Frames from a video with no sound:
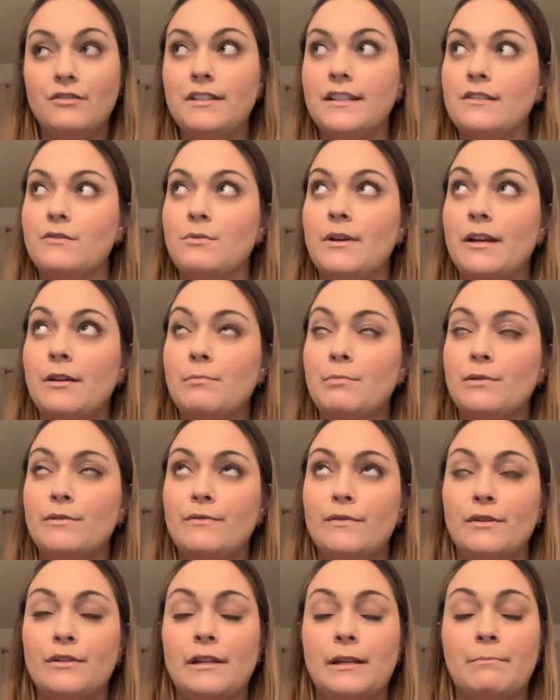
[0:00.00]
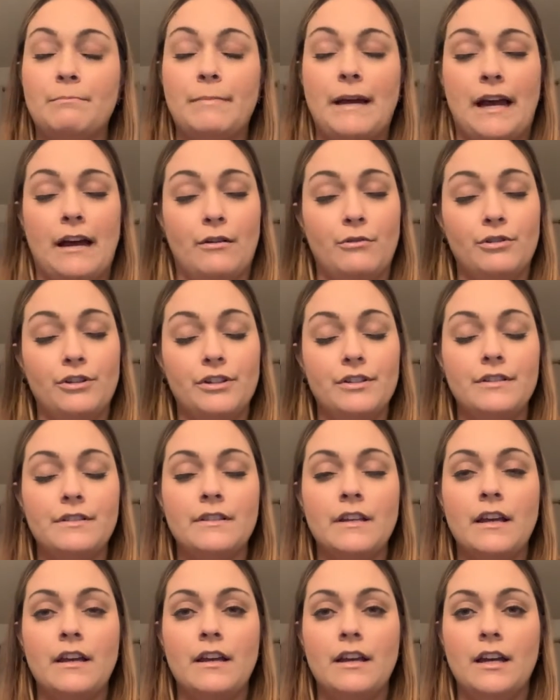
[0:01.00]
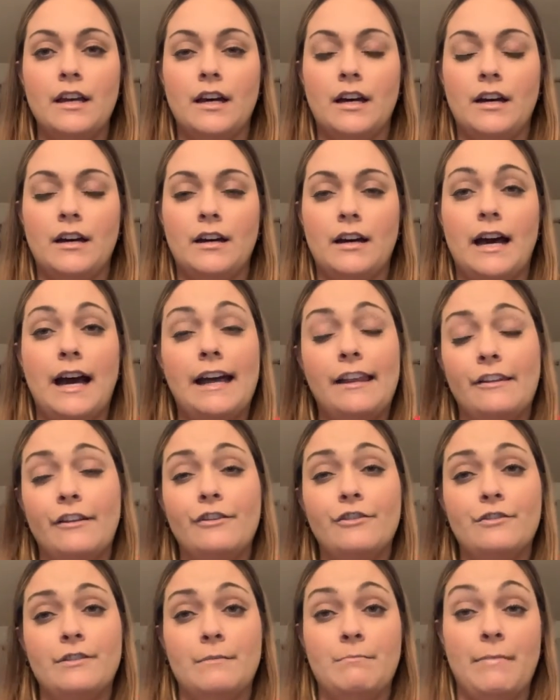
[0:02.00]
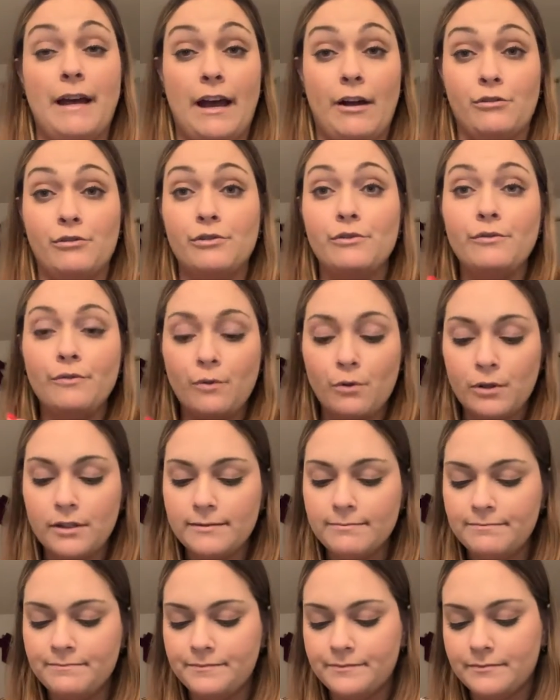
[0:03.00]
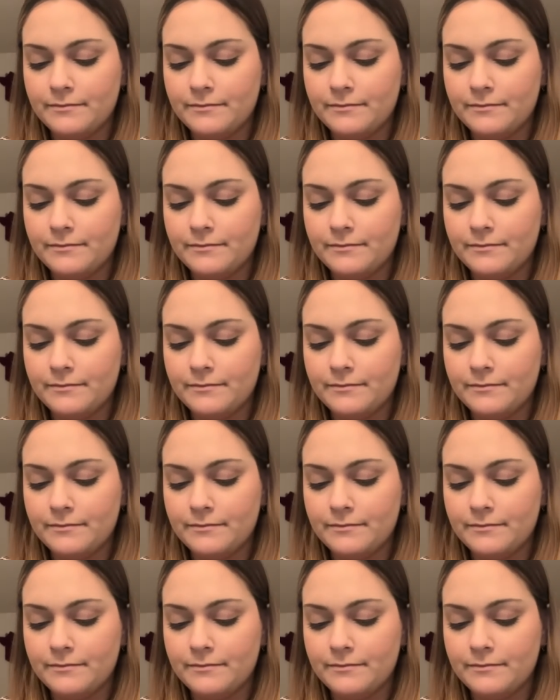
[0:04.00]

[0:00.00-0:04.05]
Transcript: That's why I prefer like powders, uh, highlighters in powder form.